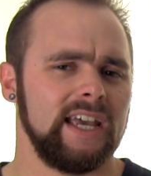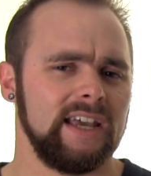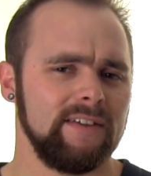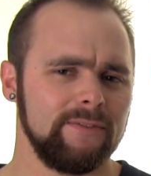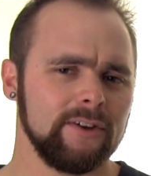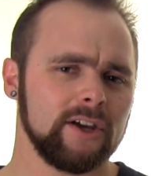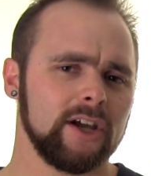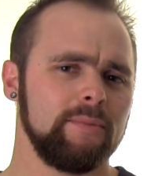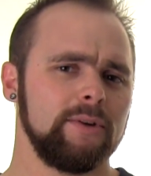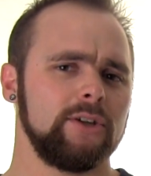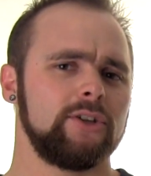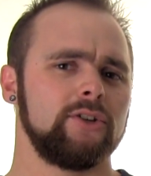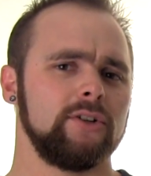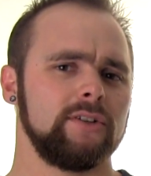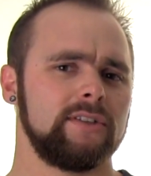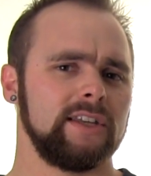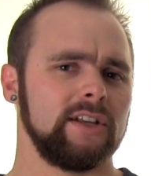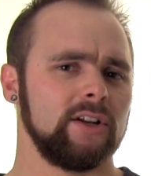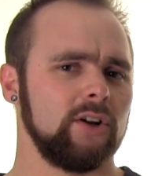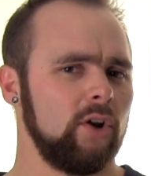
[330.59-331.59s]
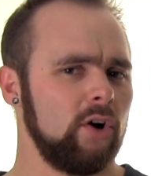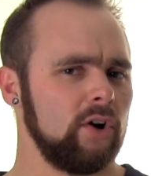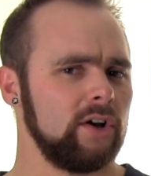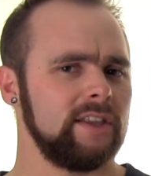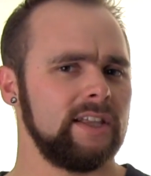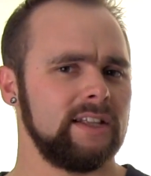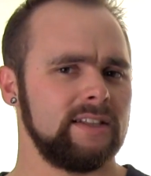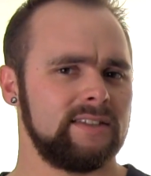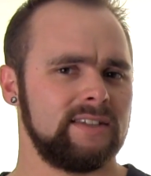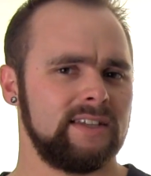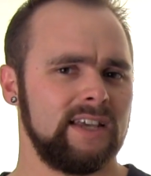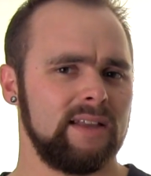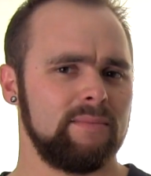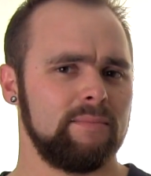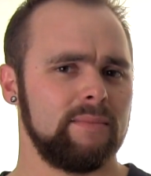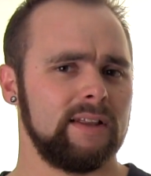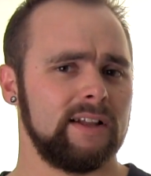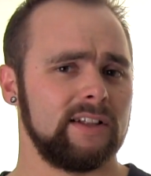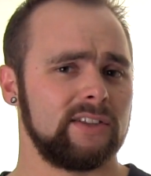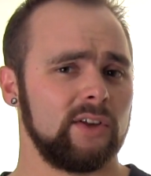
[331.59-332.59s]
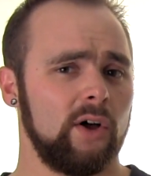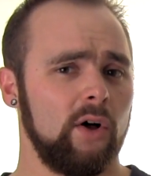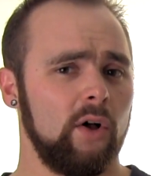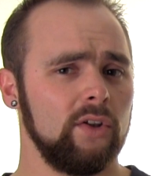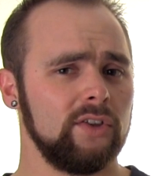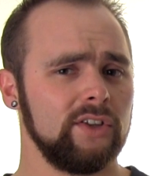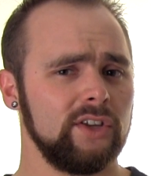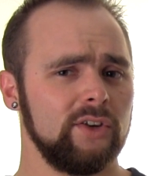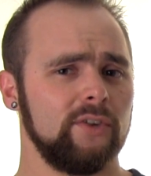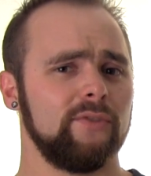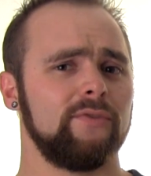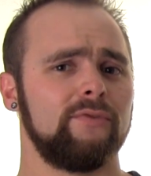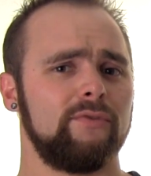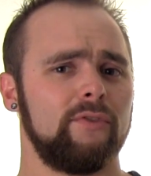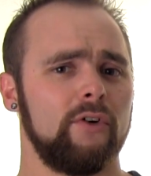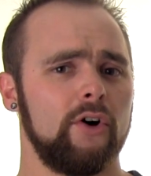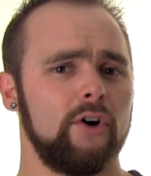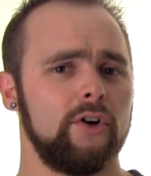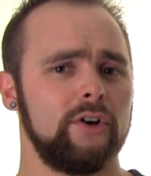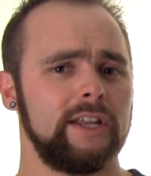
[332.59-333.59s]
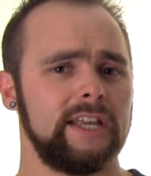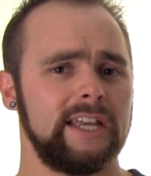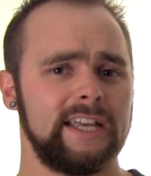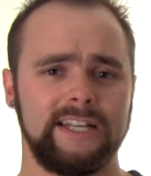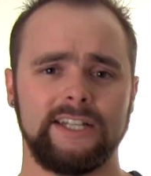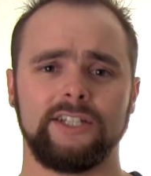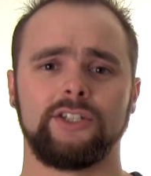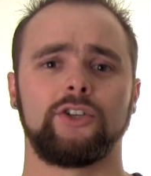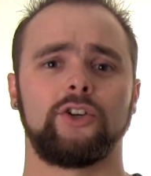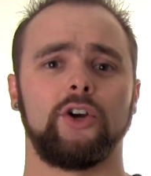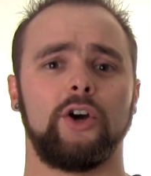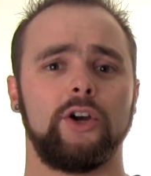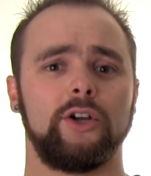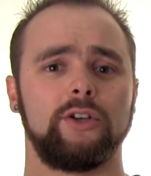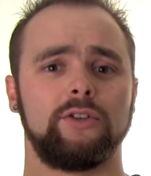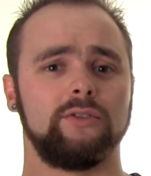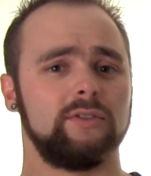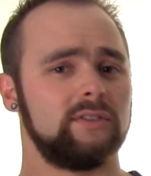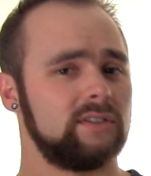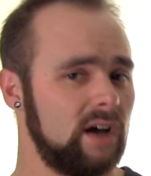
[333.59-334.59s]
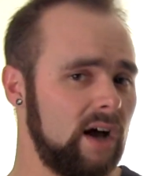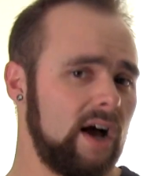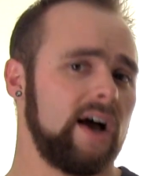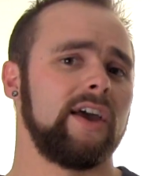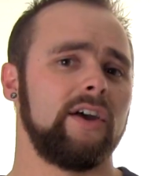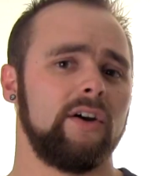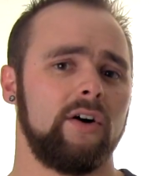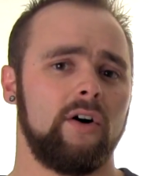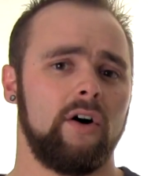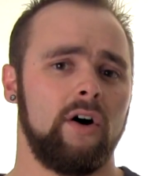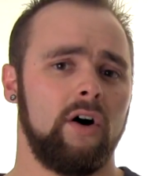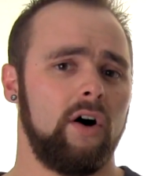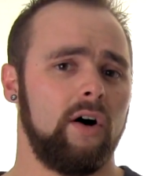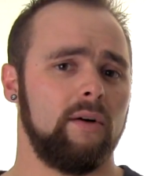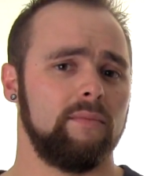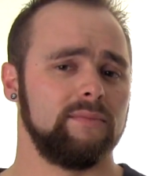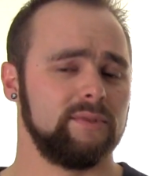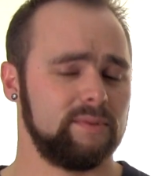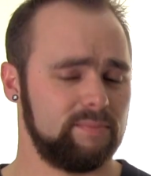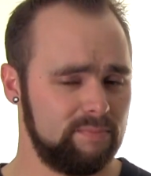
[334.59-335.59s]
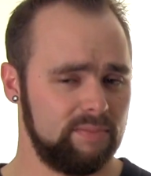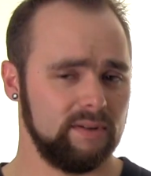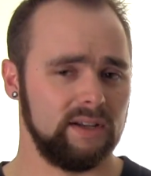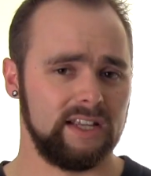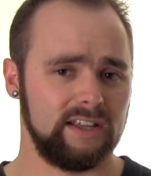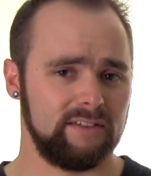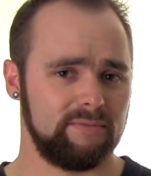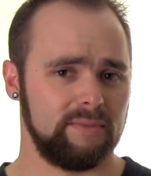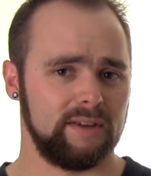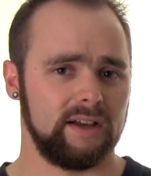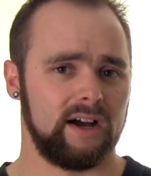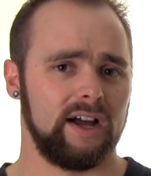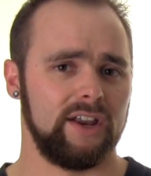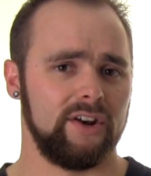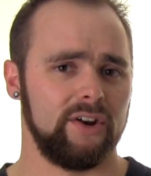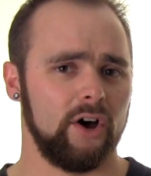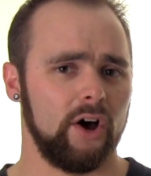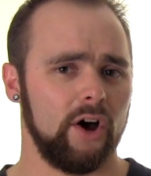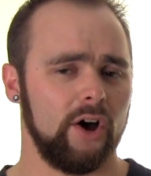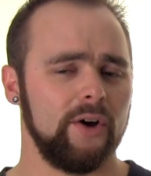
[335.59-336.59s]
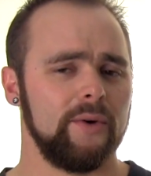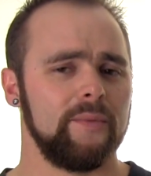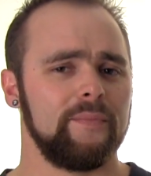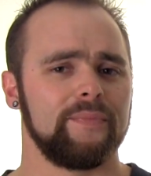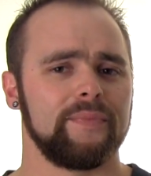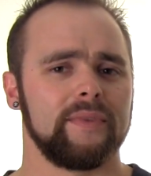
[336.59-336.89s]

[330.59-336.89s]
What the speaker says: If you're going to be shooting longer than 10 minutes, holding your phone is going to tire your arms, believe me, I know.